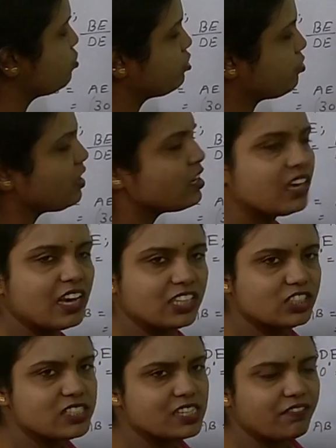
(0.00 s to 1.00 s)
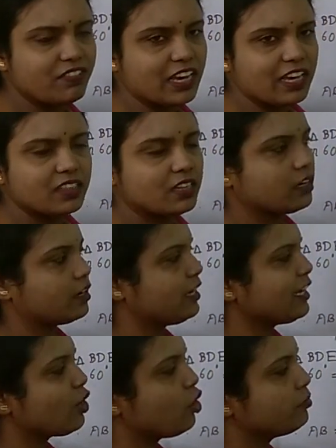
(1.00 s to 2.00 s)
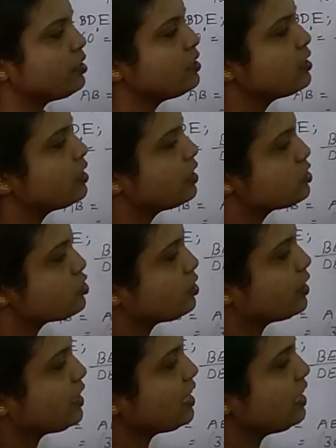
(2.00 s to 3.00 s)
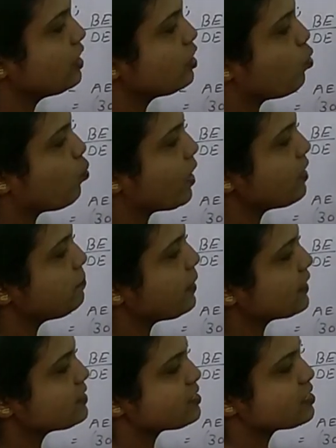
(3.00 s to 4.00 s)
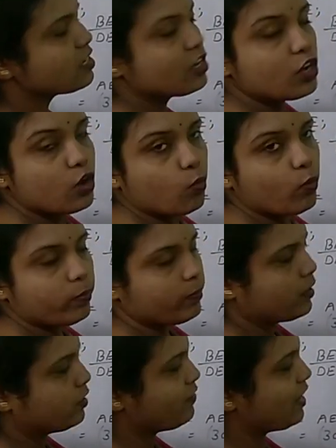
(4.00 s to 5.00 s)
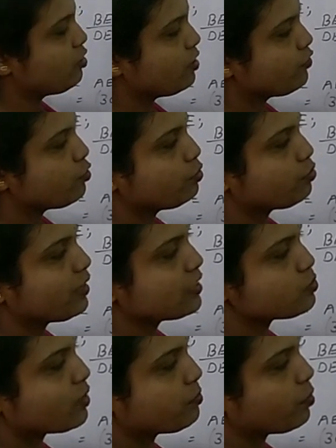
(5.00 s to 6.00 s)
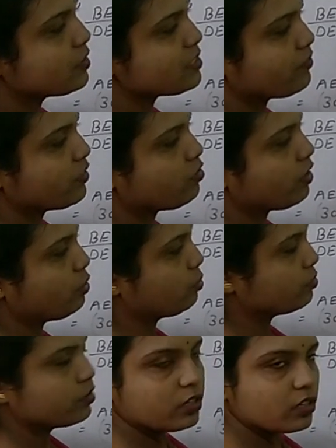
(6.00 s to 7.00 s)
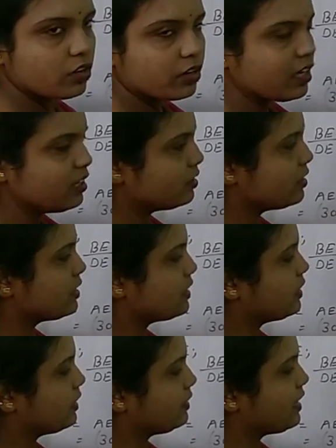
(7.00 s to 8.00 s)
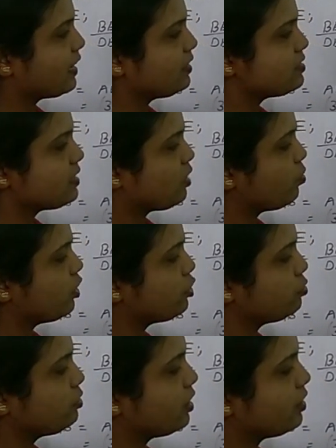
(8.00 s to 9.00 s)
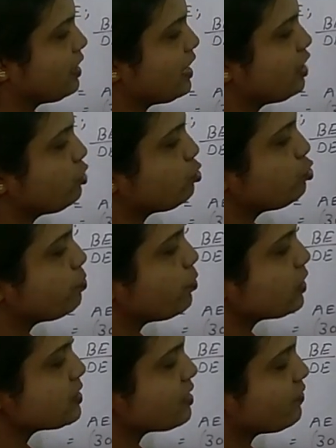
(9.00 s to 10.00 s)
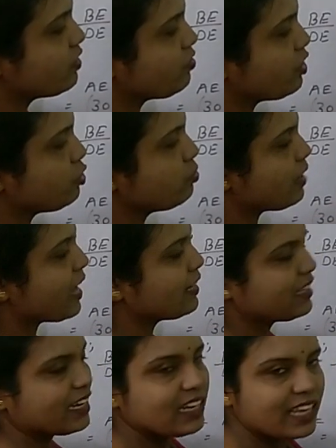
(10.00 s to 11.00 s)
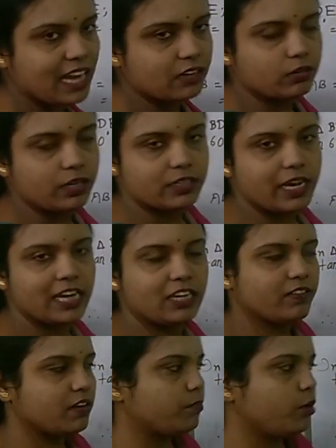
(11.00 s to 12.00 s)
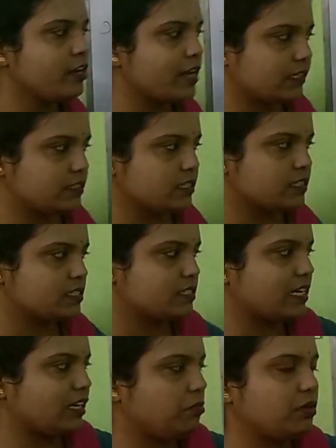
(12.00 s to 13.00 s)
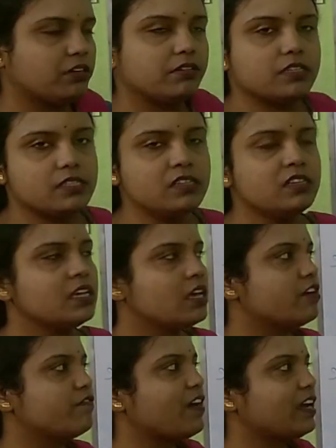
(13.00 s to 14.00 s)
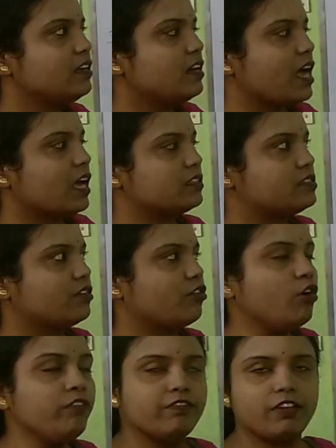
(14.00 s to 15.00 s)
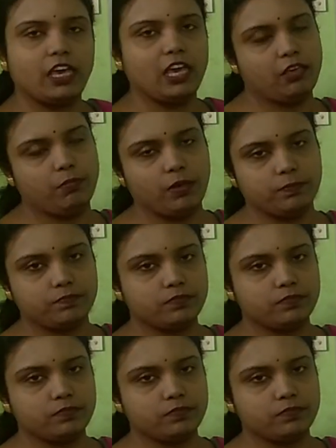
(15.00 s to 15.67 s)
root 3. Just have taken the 30 common. So 31 plus value of root 3 is 1.732. Okay? That is equal to 30 into 2.732 and then calculate. 81.96 centimeter is the final answer of AB.